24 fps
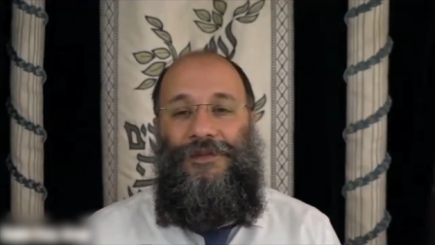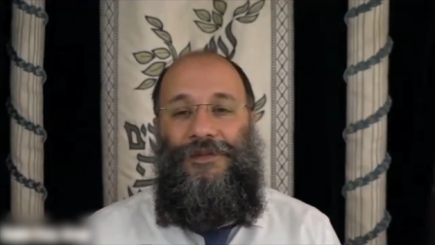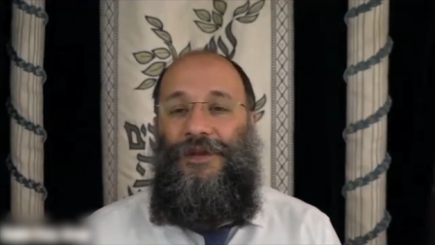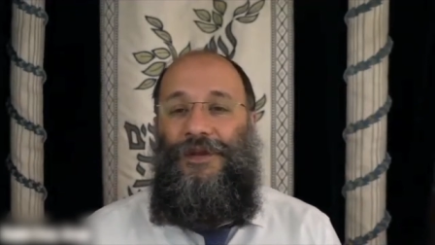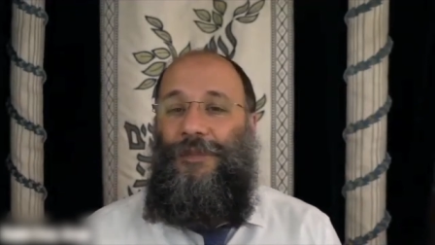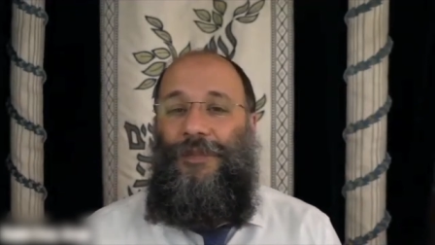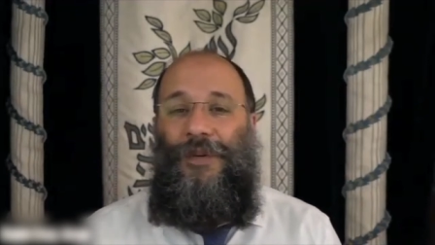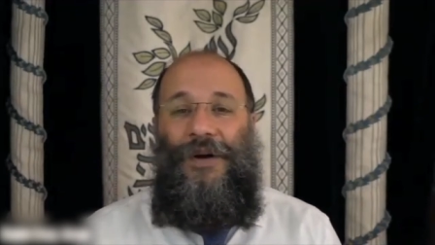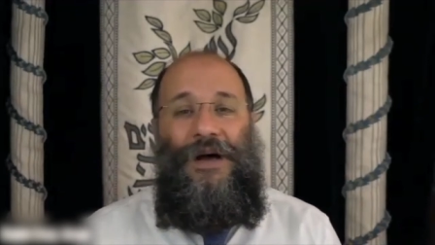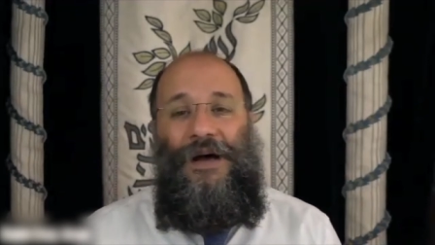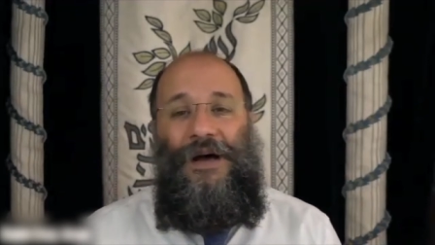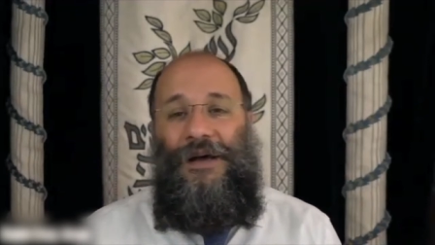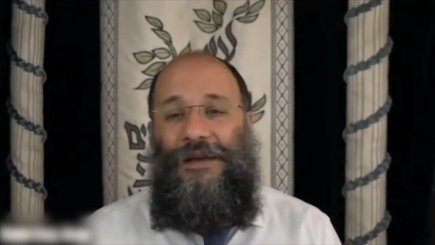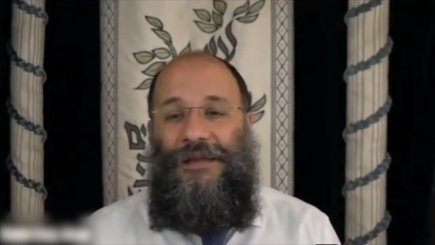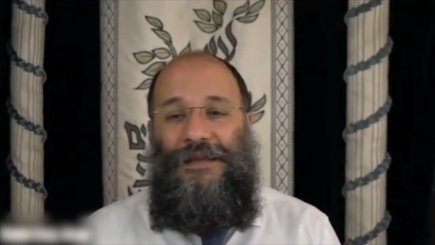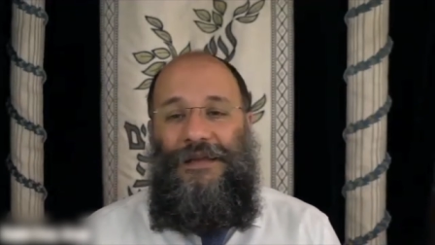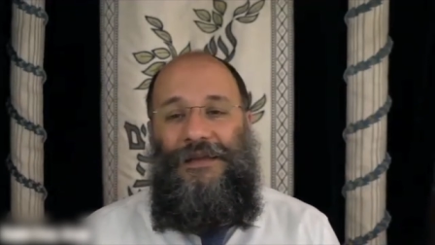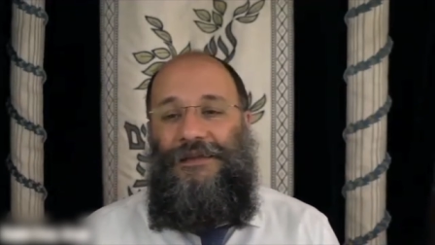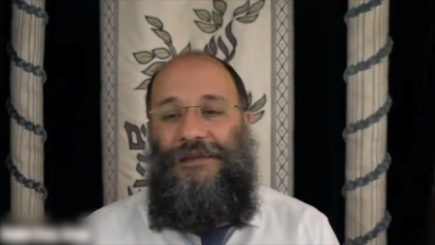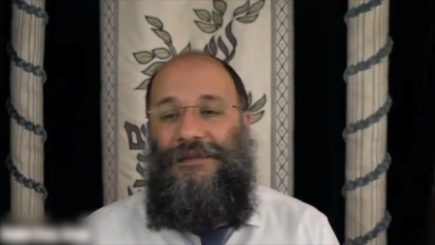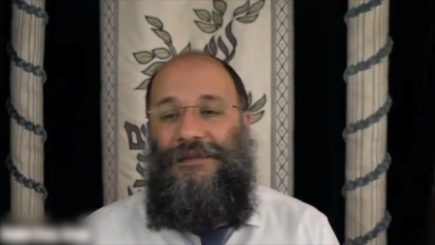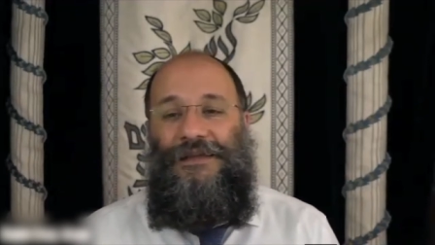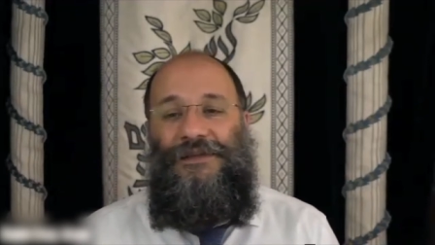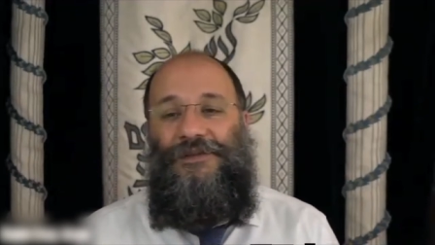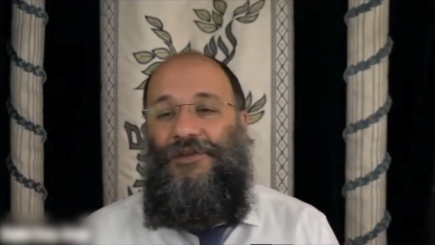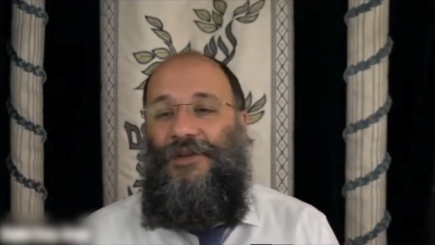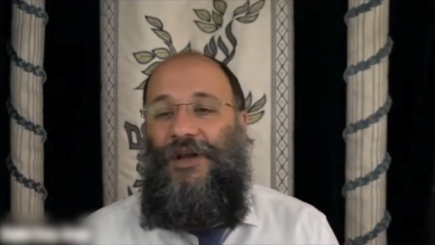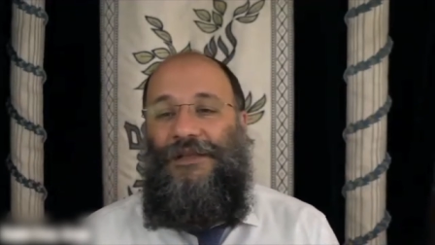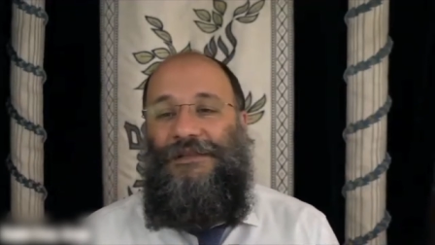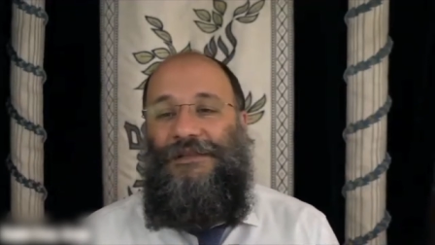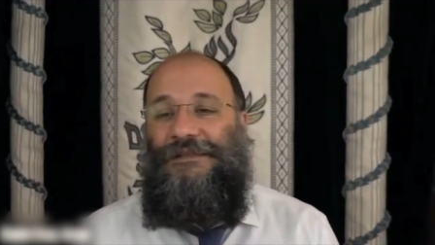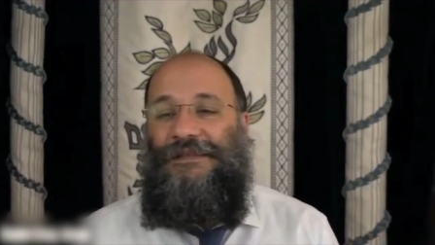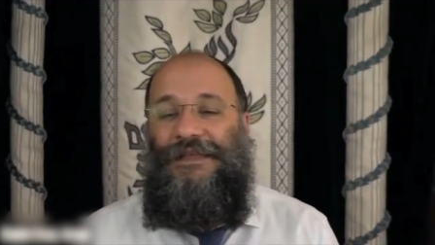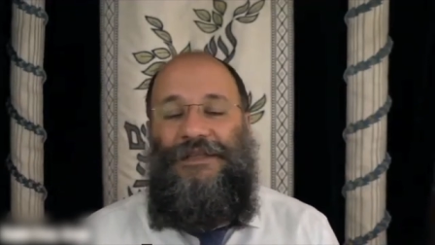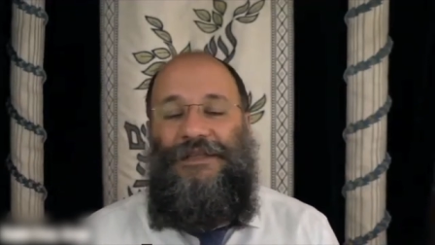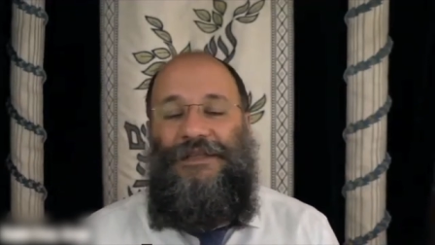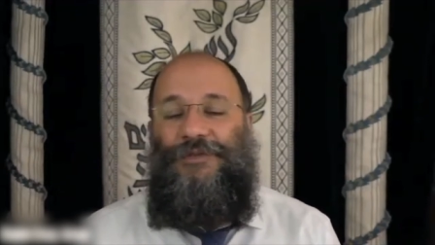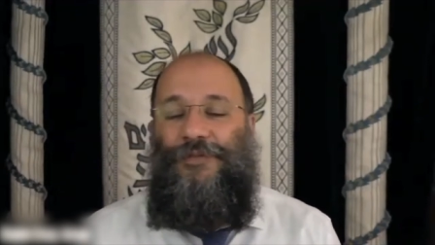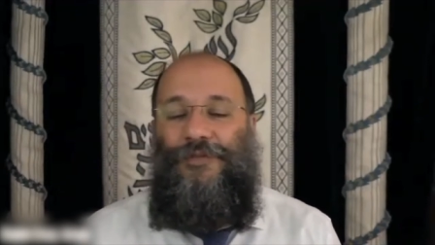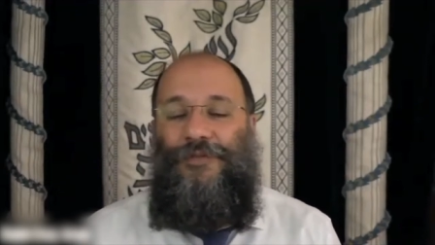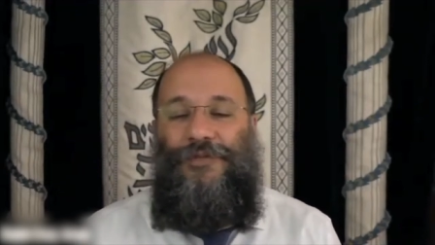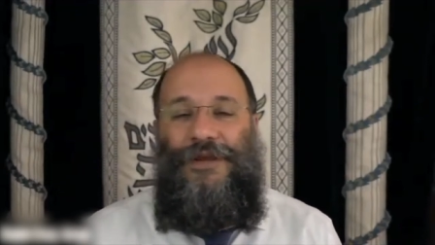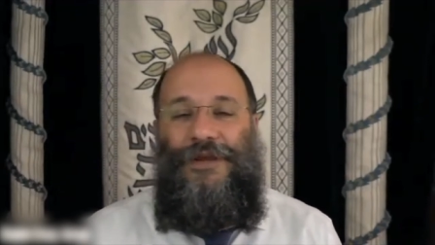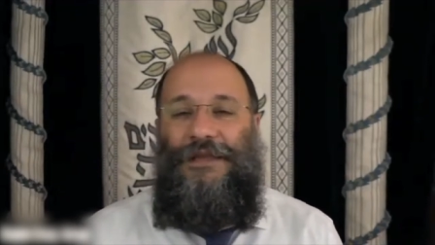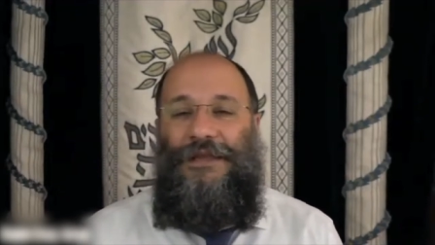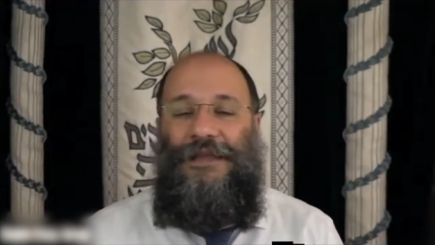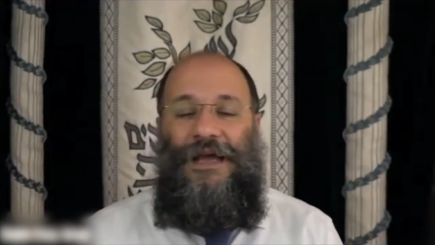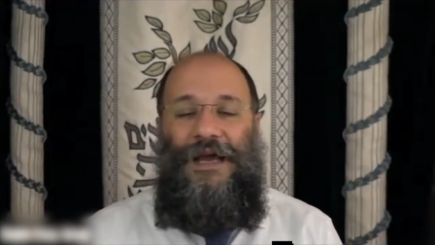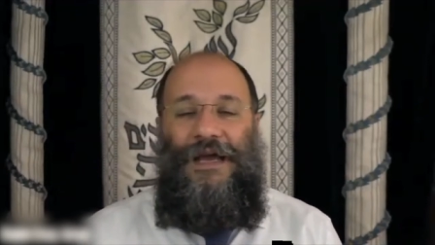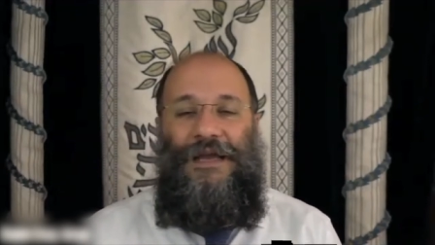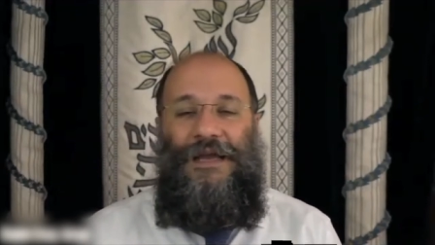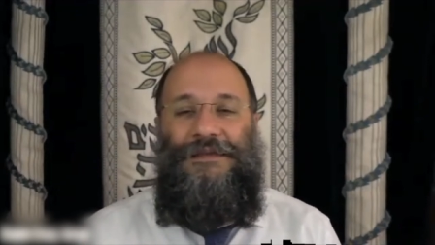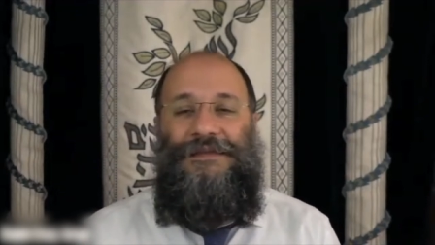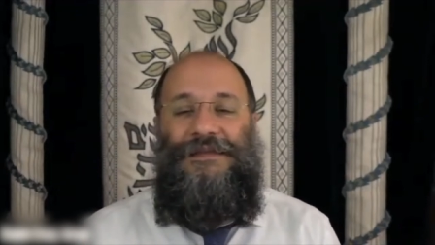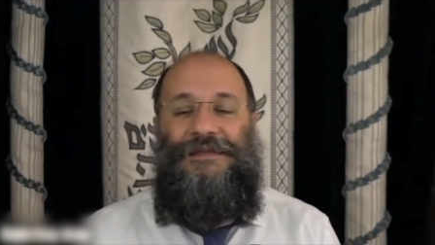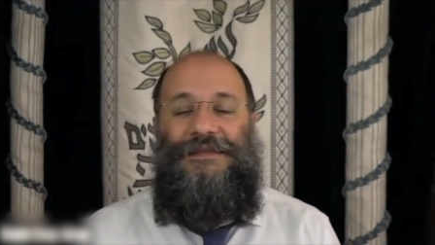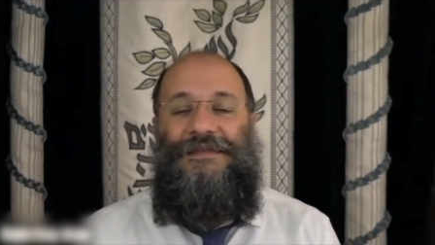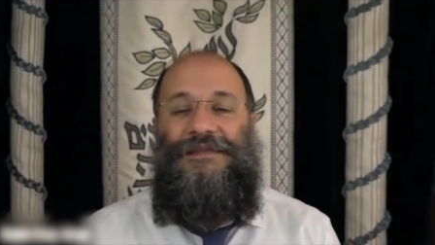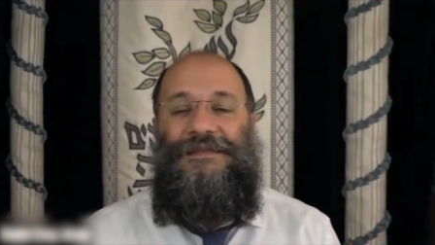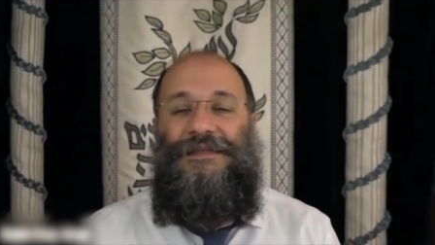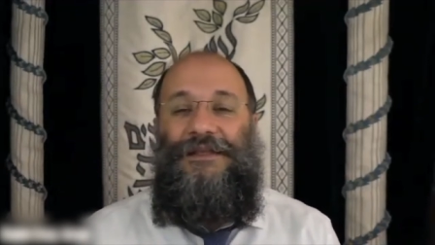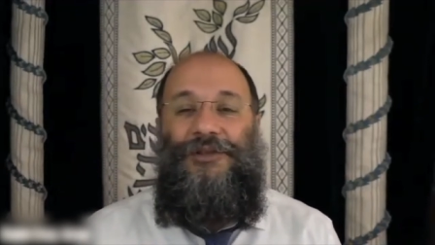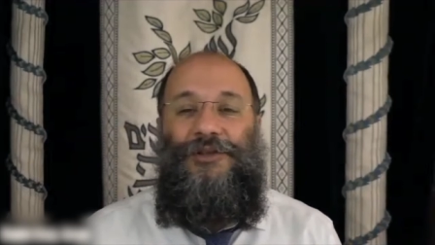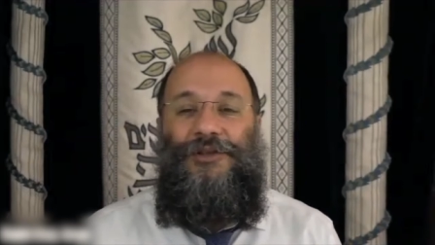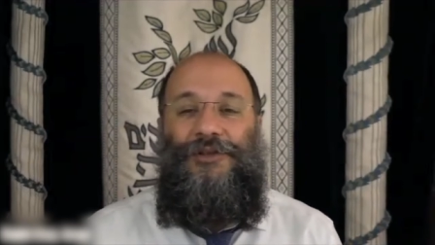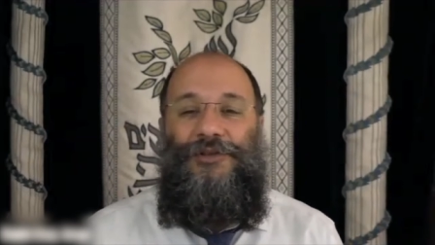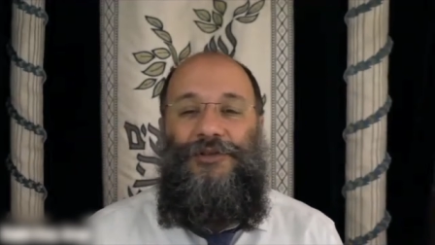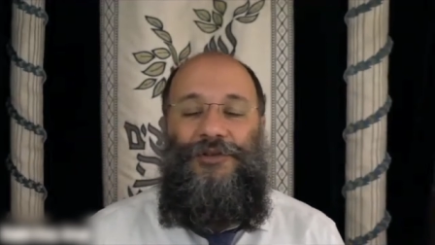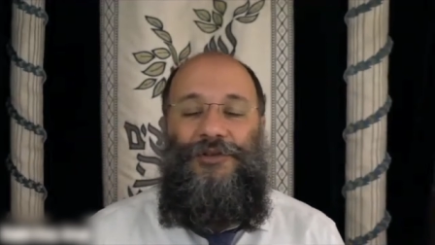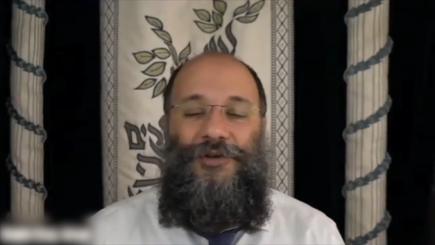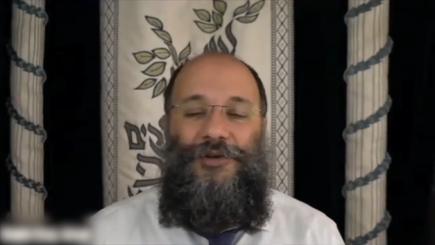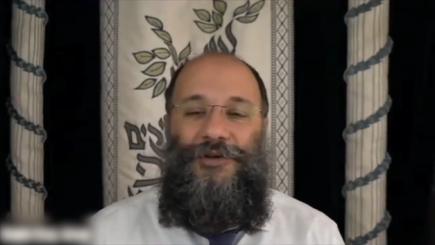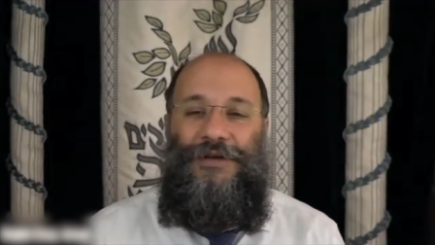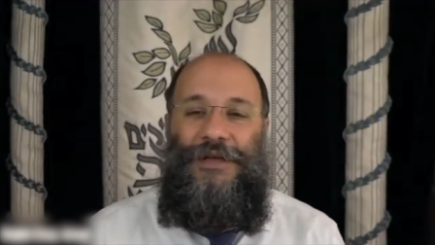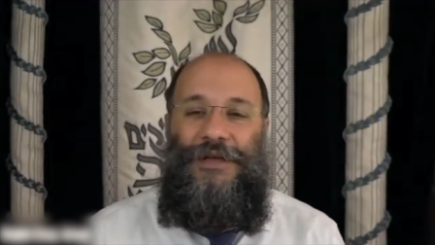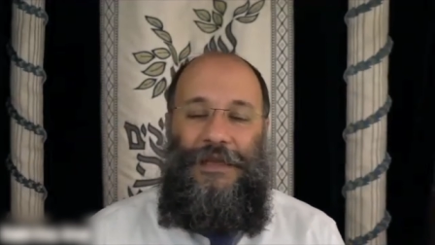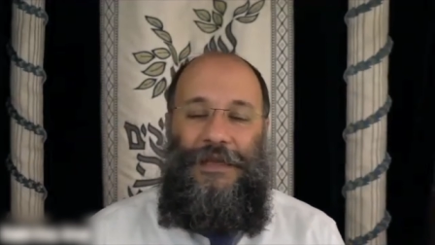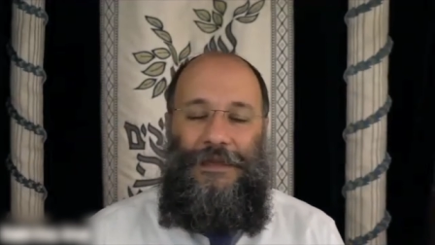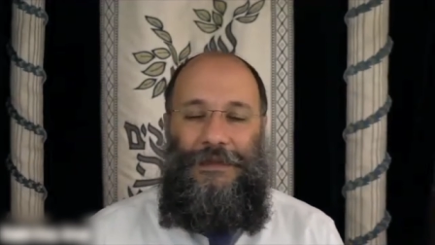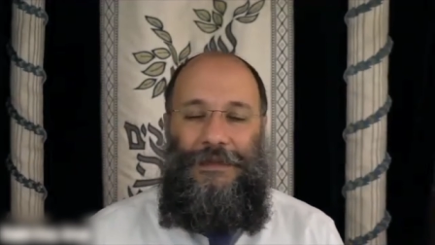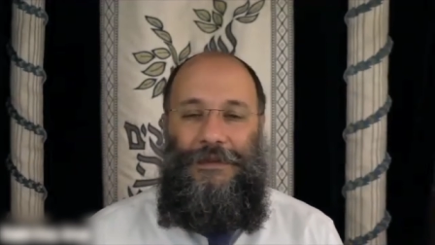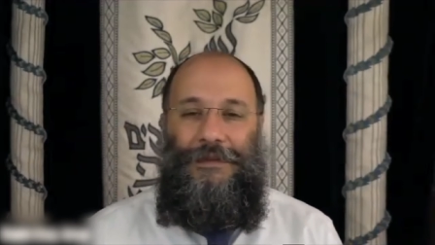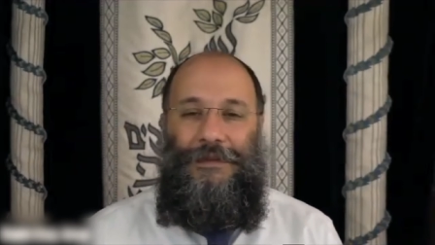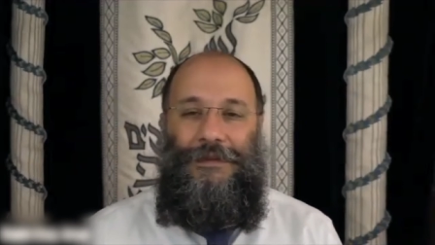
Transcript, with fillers: The body did not yet realize, it's still learning